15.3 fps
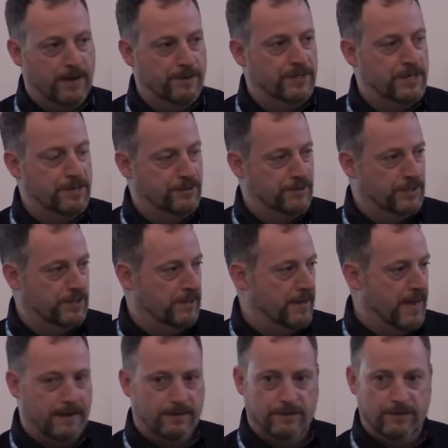anyone's interested
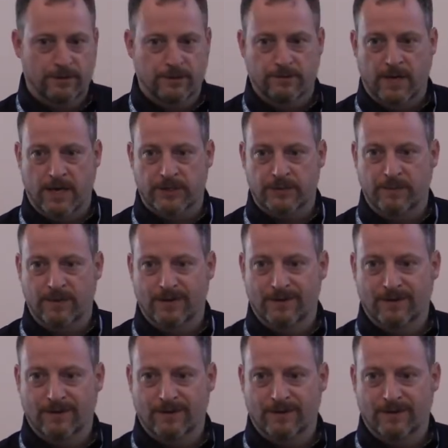in that, do ask.